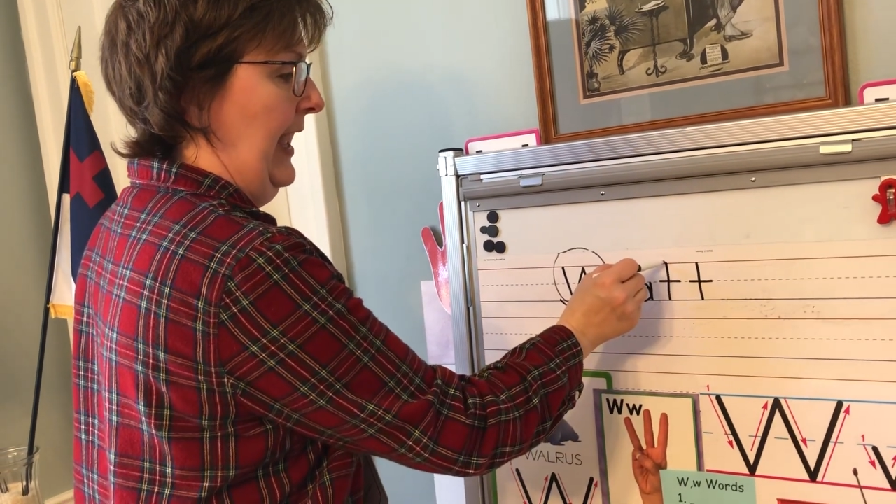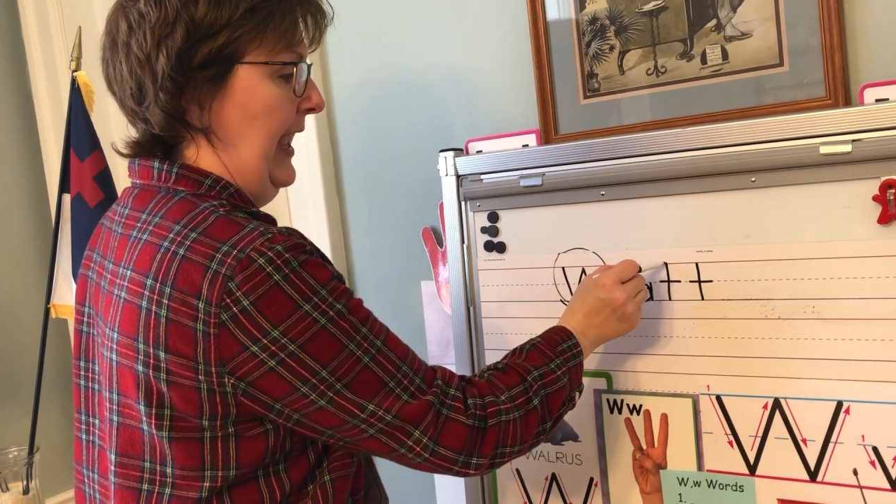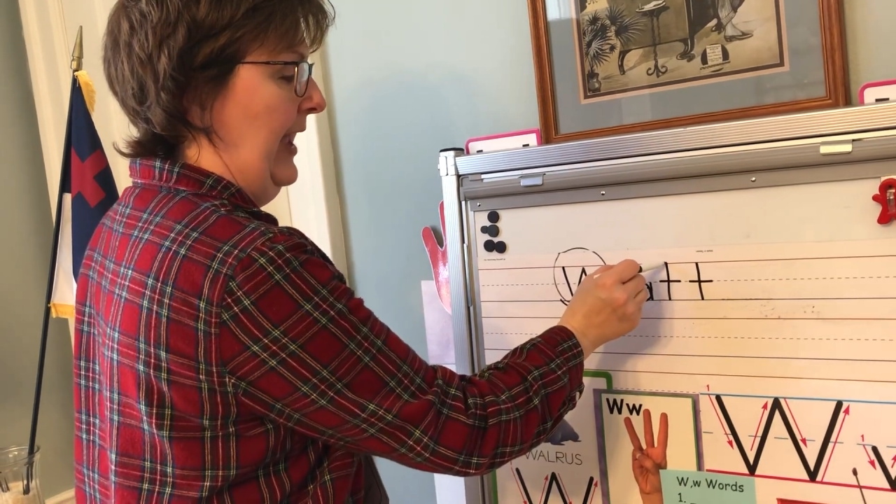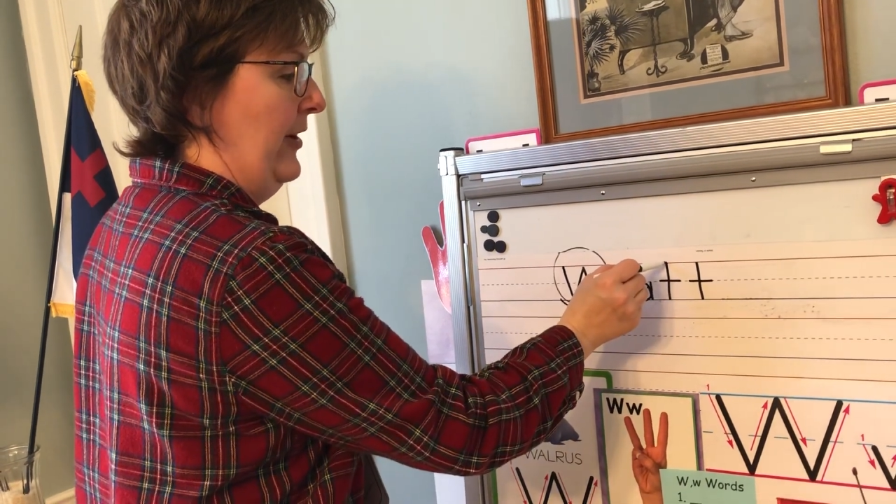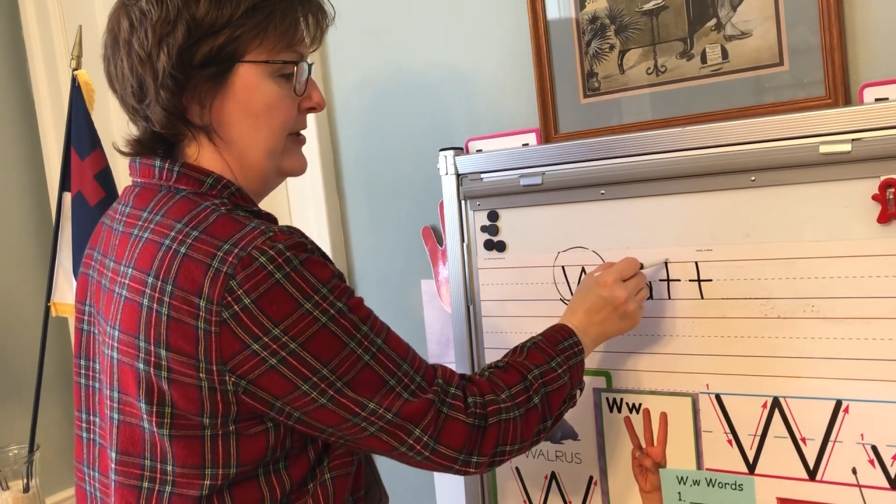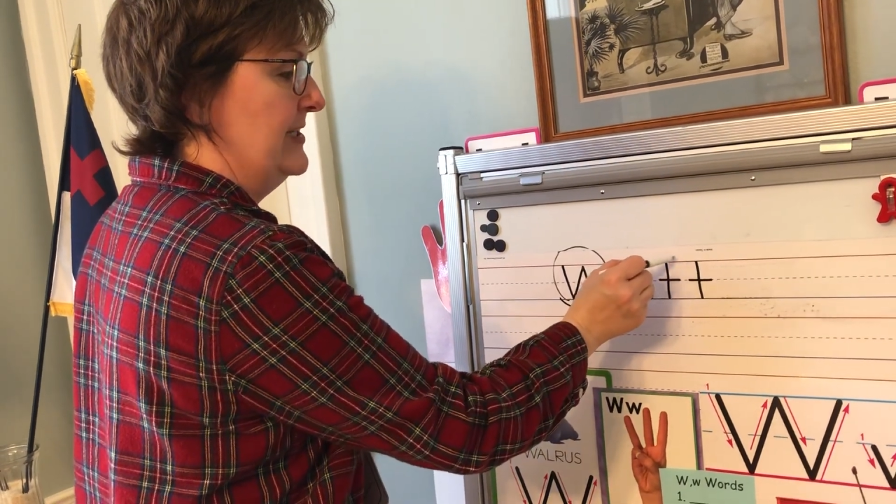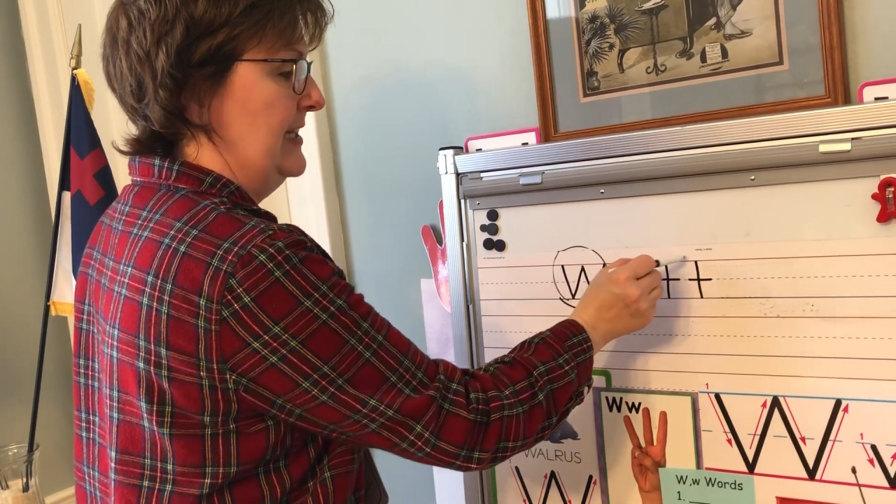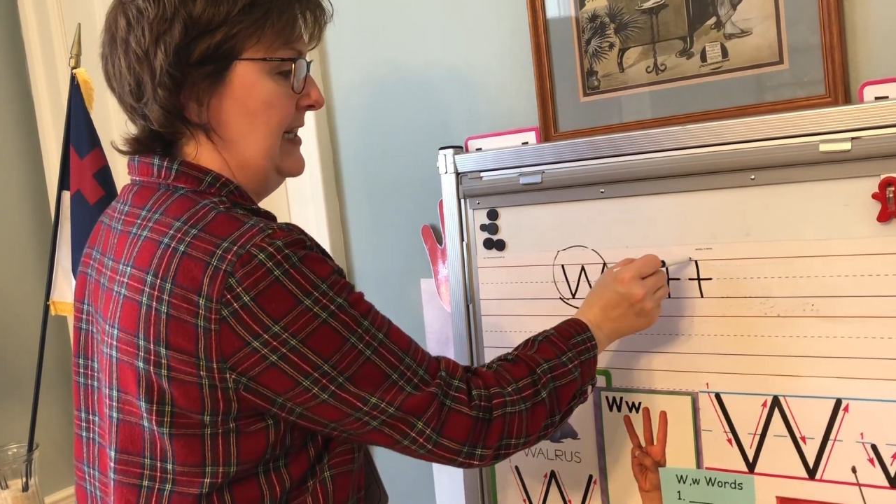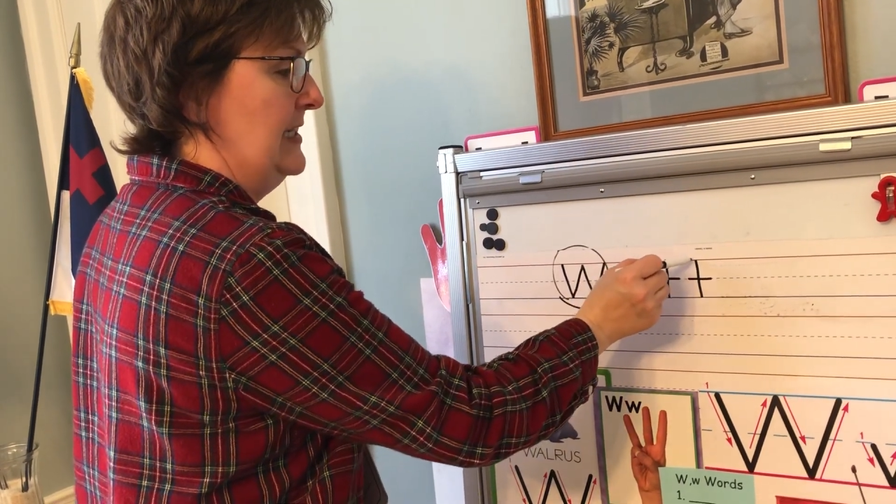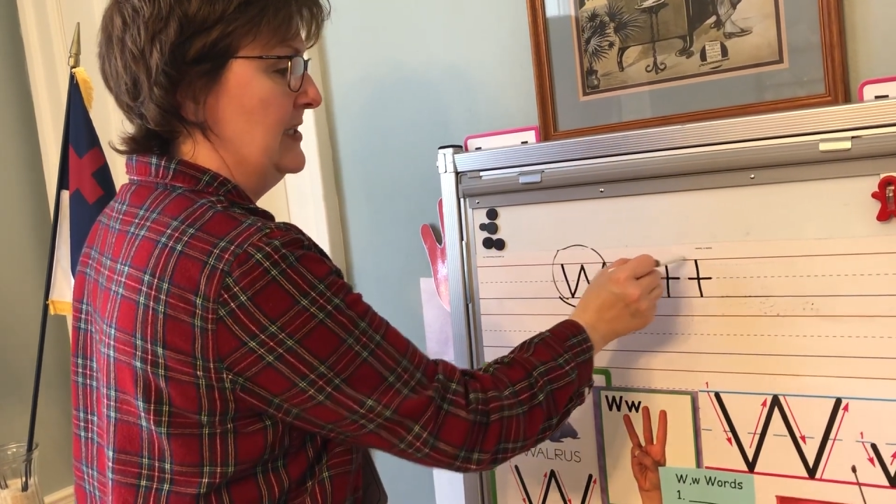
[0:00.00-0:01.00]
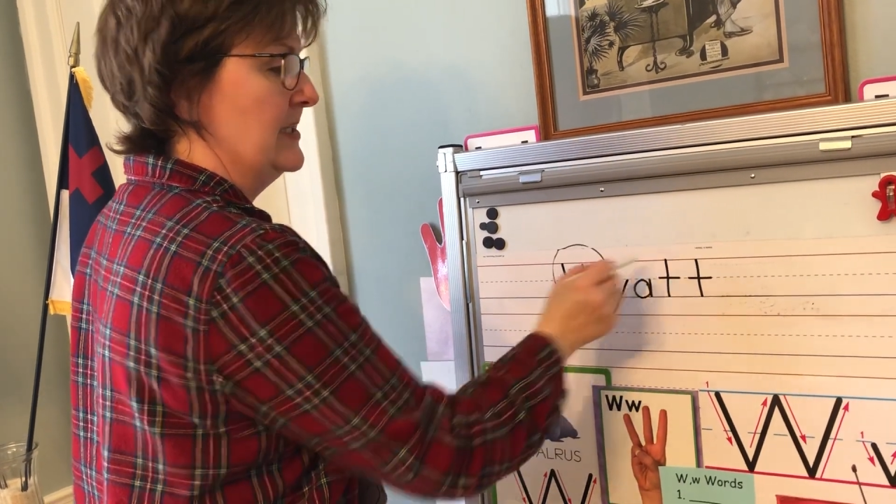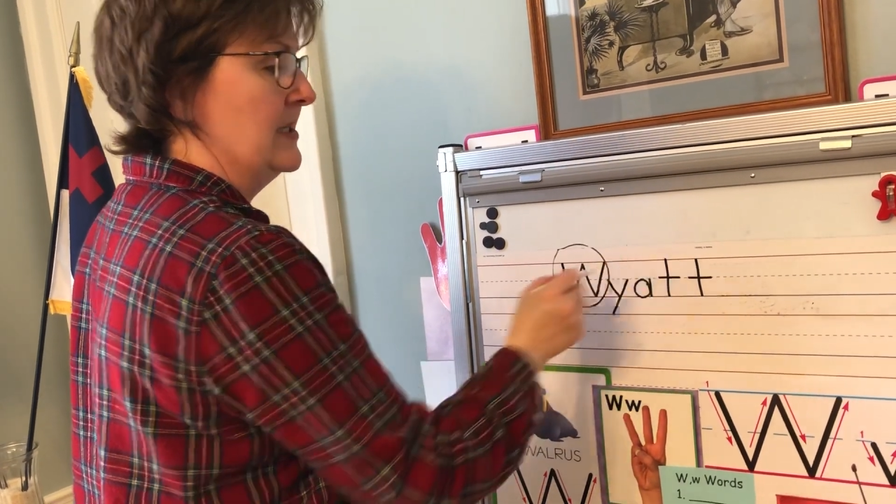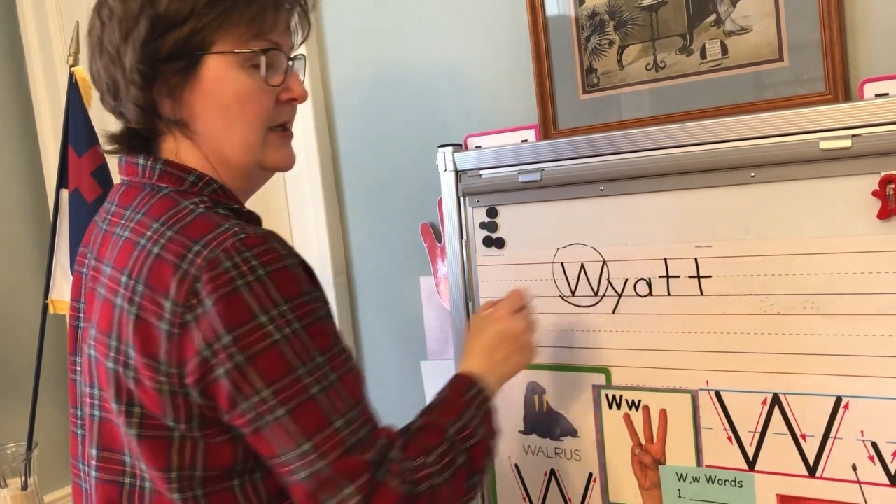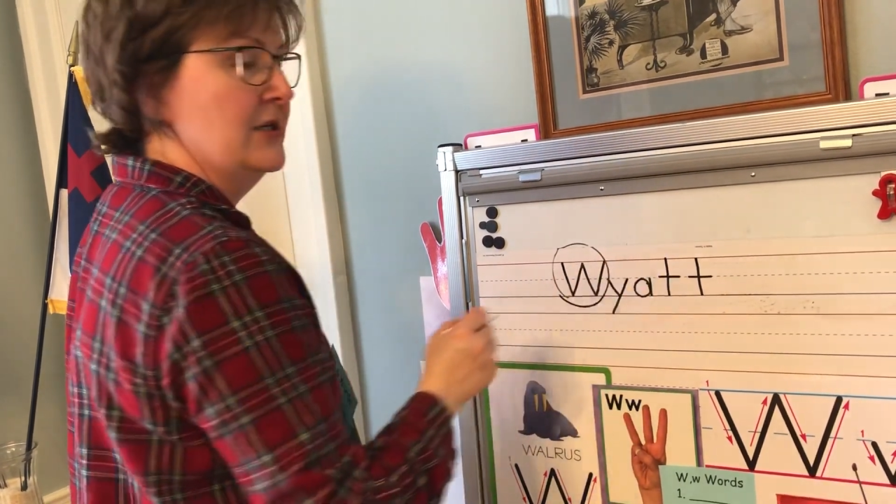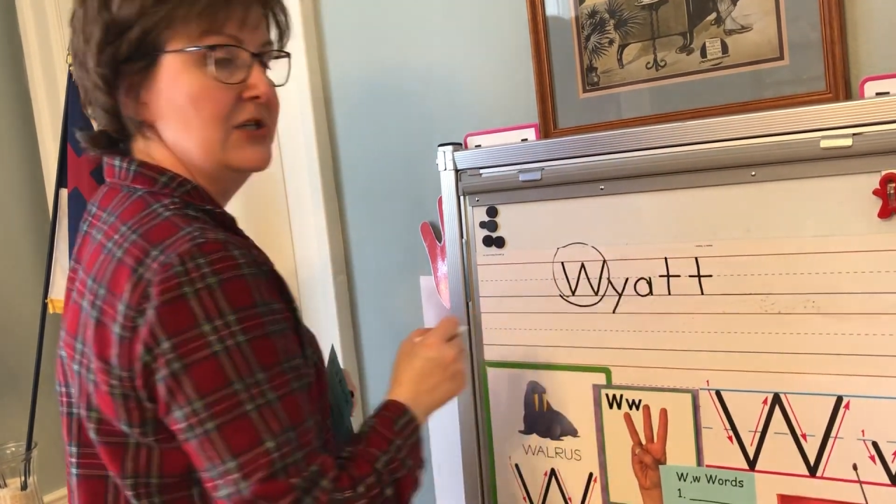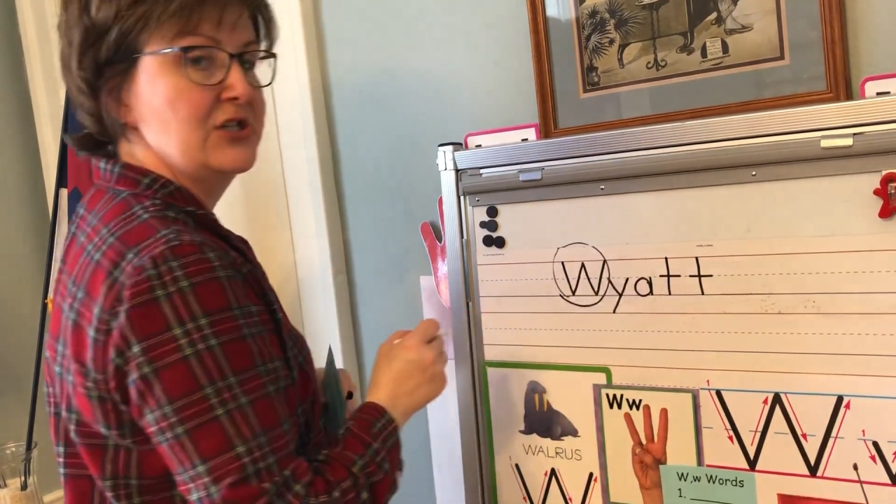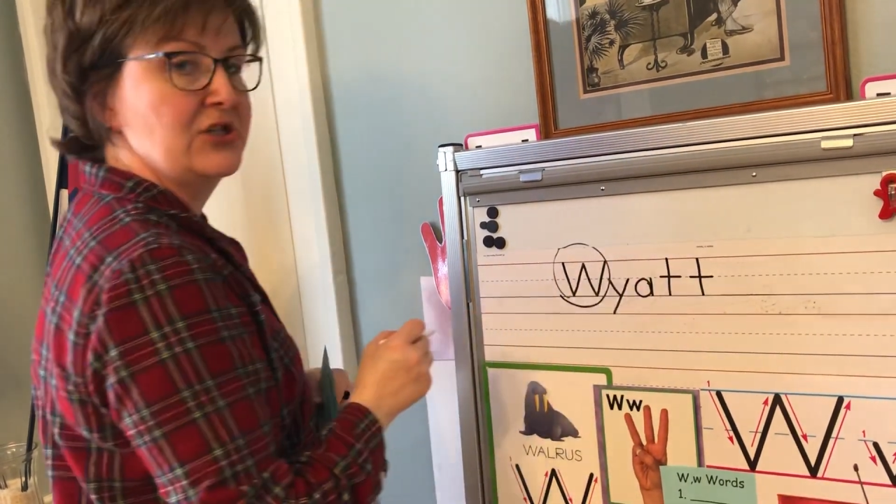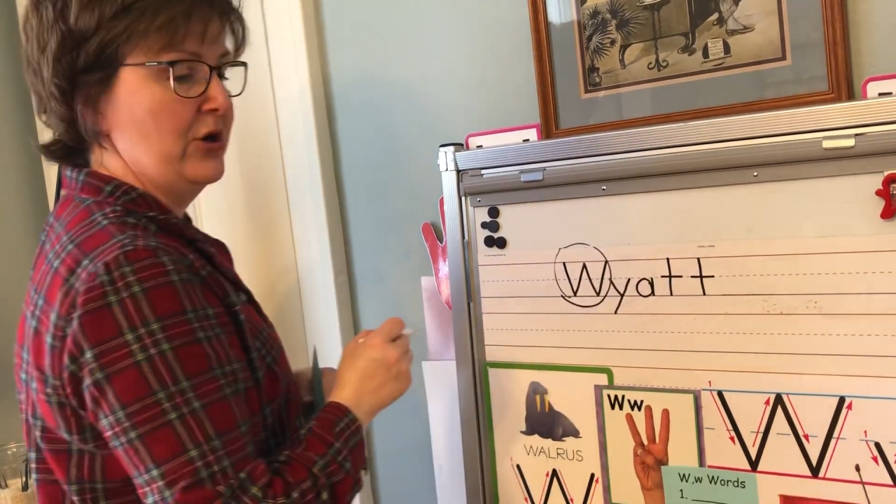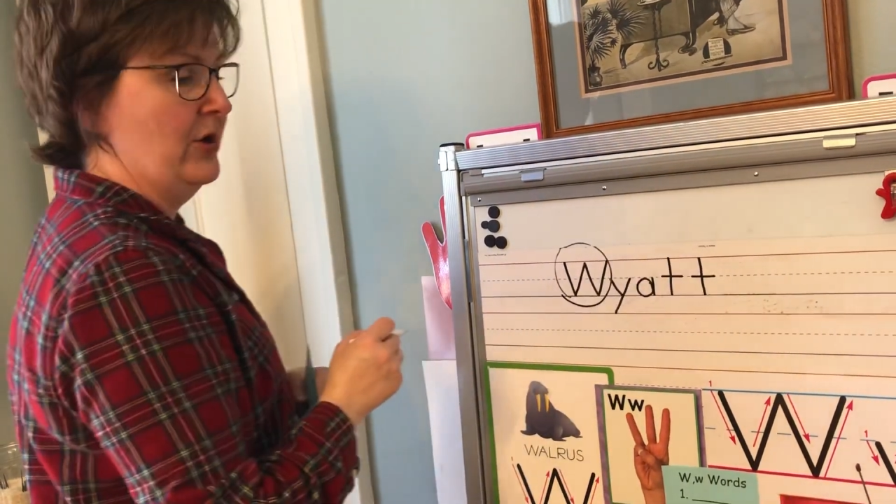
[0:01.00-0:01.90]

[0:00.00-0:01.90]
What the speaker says: And our T's start